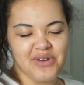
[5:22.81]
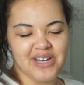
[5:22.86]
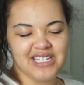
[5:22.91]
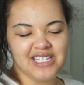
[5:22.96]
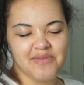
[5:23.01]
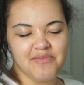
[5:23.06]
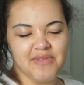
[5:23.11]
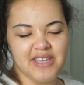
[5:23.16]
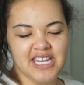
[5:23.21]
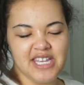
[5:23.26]
bring
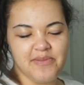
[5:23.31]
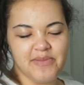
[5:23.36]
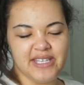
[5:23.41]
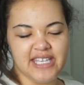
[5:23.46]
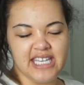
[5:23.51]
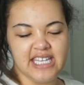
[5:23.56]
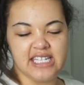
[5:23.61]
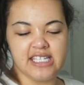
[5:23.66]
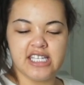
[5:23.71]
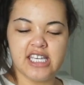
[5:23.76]
to medium
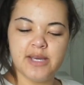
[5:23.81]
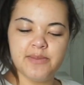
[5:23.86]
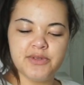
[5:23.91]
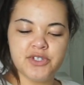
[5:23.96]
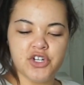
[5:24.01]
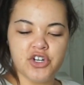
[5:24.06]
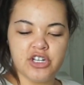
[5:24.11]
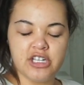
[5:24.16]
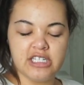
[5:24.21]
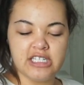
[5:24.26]
heat. Keep
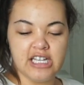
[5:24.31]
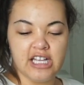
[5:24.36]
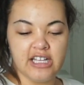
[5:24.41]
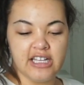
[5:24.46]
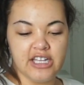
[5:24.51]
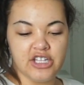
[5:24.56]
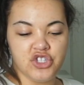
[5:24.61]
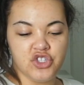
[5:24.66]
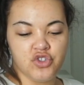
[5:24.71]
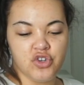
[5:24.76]
stirring until it
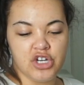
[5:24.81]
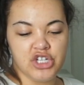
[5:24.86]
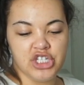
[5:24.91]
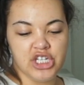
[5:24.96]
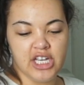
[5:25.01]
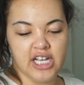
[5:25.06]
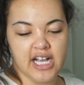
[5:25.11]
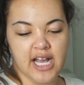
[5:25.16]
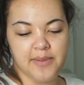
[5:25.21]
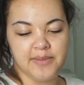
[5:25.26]
gets
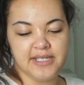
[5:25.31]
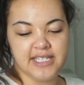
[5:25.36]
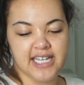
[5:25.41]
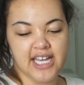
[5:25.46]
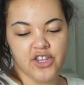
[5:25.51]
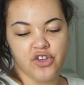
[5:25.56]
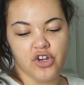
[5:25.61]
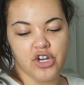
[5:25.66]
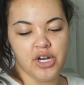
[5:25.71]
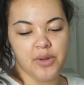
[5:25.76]
stretchy and comes
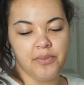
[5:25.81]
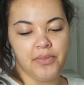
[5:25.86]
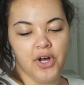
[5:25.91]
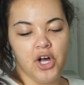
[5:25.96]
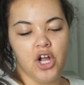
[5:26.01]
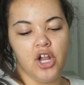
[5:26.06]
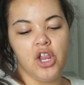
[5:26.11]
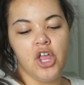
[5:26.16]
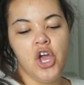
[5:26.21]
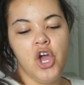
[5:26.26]
together in a
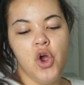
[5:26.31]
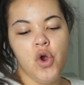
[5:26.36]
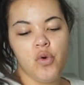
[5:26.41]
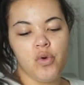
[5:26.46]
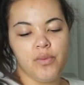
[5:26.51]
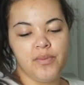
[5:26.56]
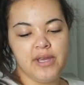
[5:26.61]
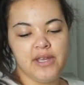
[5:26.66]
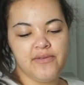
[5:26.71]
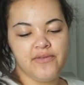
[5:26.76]
ball.
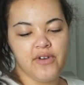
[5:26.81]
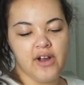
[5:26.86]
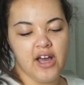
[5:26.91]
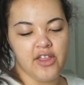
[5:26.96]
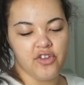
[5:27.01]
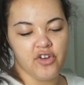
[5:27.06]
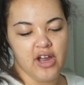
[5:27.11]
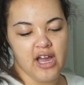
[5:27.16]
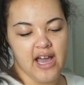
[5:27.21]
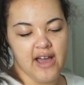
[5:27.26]
Repeat for
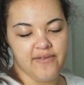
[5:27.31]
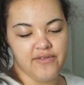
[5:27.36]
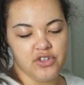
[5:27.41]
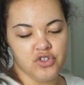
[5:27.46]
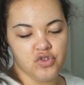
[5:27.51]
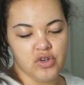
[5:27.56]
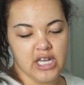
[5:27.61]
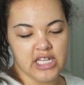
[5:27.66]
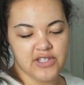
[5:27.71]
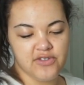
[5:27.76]
other half, then
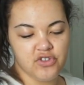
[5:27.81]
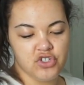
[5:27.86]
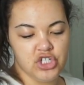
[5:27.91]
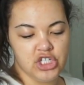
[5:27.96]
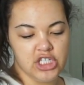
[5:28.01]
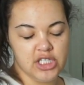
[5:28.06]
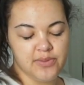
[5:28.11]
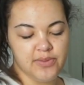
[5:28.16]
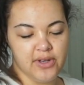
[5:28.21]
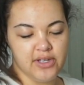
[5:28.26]
transfer
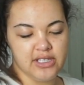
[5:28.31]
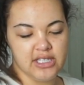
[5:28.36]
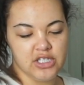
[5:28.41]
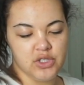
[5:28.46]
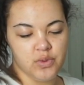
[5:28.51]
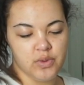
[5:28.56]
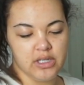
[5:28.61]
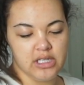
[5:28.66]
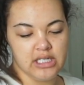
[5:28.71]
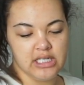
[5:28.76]
cheese balls
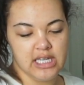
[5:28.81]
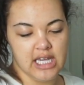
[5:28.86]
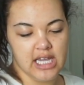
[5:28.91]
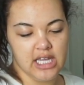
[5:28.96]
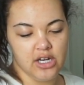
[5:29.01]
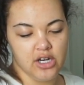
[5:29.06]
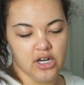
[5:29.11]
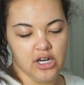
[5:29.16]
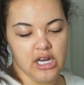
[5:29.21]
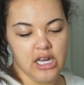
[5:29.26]
into a
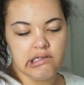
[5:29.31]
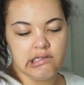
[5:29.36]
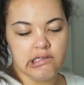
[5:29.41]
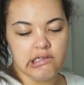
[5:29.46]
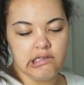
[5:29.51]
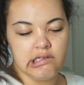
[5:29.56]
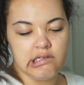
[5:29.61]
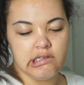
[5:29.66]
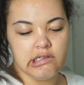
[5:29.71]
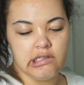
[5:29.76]
container.
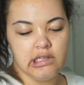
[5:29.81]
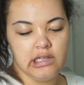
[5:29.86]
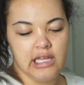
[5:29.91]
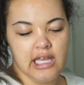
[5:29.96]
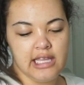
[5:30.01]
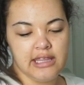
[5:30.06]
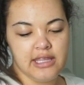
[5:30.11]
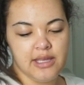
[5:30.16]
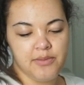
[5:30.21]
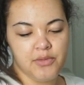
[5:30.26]

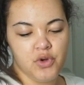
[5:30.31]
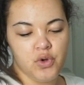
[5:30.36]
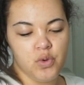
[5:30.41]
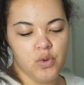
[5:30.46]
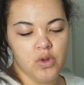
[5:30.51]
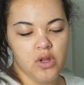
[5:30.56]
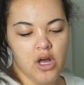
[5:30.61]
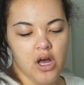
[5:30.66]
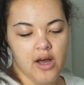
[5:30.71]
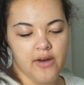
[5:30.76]
Let them
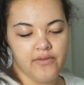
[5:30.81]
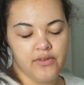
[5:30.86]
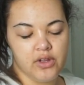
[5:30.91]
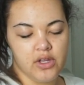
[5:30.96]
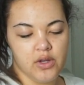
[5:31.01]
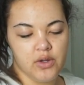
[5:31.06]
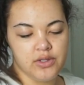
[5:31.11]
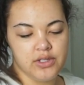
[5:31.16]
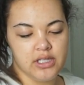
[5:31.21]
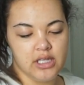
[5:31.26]
cool off,
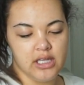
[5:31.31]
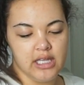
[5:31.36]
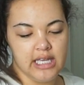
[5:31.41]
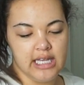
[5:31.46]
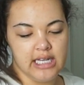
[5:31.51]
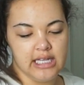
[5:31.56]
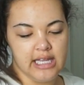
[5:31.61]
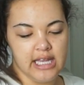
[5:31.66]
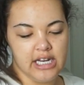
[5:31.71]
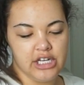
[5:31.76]
close the
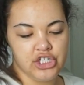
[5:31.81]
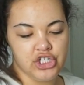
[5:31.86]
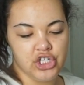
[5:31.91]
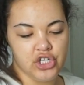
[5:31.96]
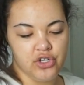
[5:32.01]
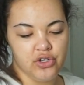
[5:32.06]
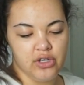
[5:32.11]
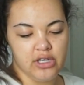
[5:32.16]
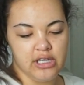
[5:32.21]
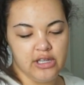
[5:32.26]
lid, and let it
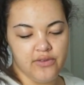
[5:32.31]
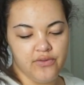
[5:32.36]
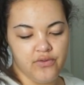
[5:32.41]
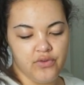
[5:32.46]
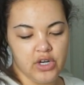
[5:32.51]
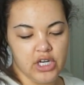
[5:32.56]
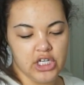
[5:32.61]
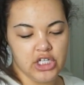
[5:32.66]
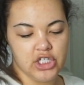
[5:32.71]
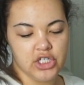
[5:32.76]
chill in the
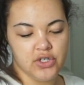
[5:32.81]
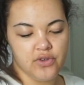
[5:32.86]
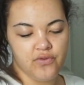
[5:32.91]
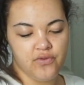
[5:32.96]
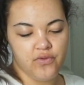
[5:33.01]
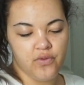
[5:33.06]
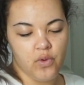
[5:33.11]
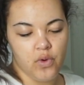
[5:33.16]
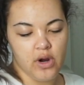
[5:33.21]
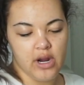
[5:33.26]
fridge
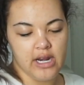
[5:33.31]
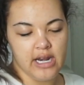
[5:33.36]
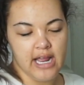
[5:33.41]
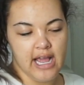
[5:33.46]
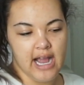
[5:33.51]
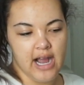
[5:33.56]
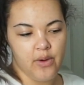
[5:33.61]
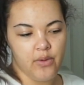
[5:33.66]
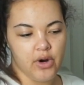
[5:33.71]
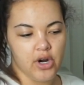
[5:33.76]
for an
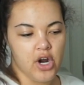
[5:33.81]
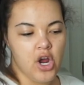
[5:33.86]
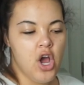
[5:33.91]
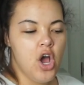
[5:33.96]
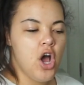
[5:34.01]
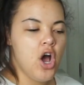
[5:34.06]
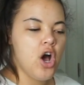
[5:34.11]
hour.